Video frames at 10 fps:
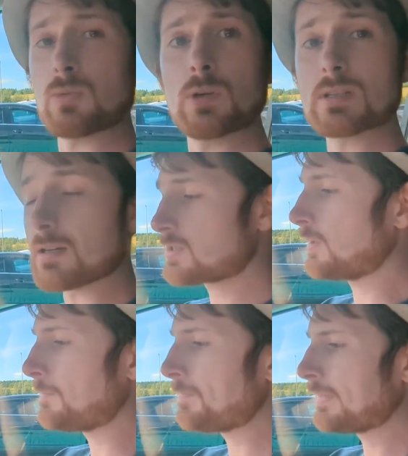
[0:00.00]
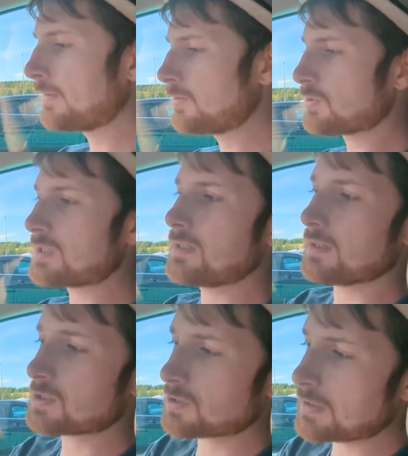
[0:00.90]
So once that's done, you'll see
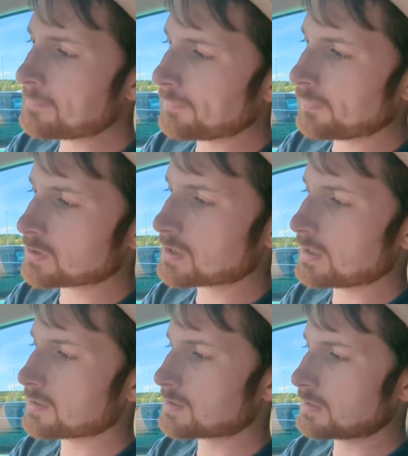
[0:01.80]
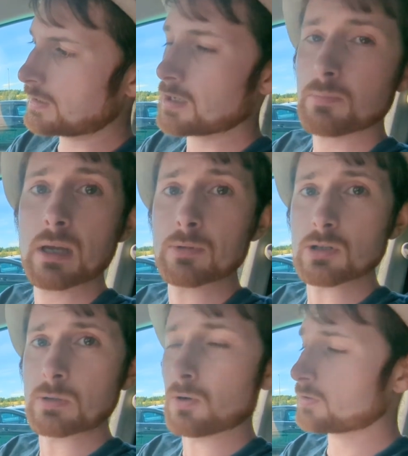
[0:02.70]
this screen which says payment
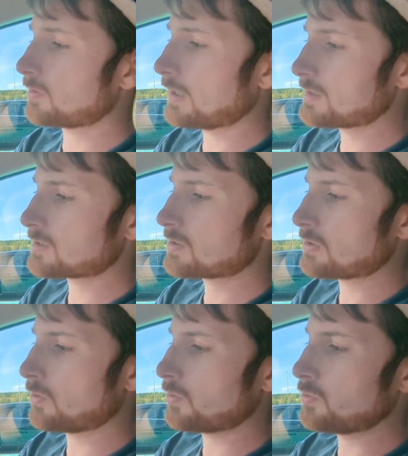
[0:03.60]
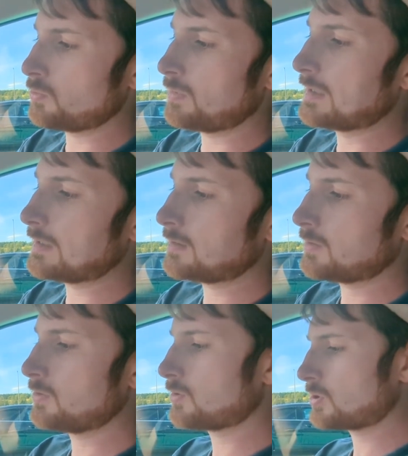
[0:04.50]
has been authorized. So you begin
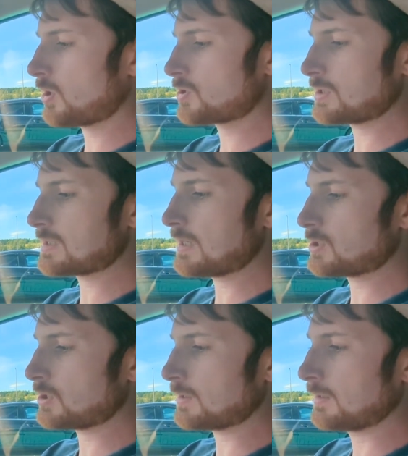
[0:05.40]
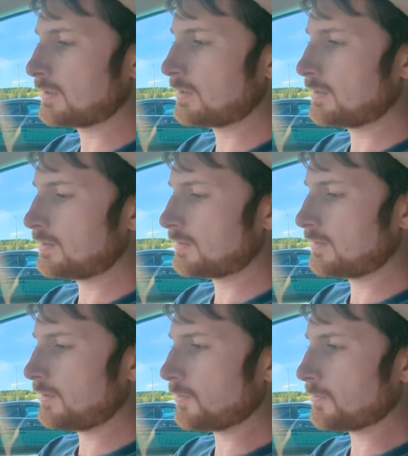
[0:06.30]
your charging session
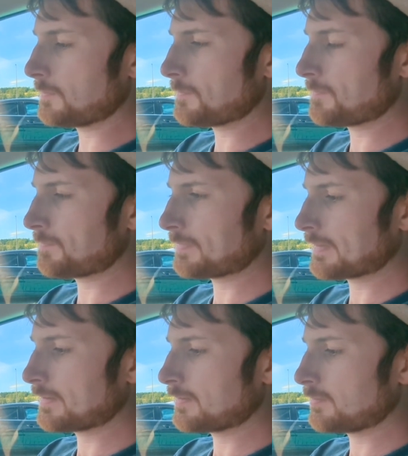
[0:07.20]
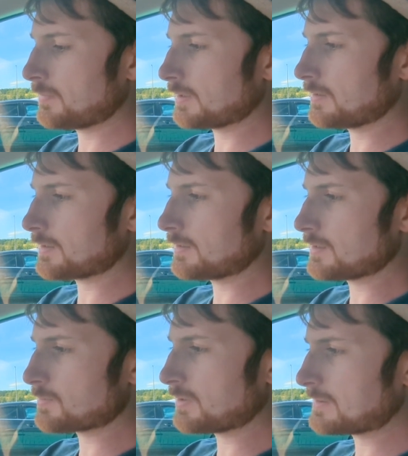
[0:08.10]
now by clicking
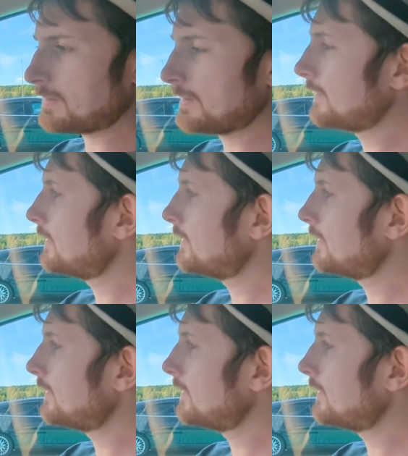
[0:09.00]
this button,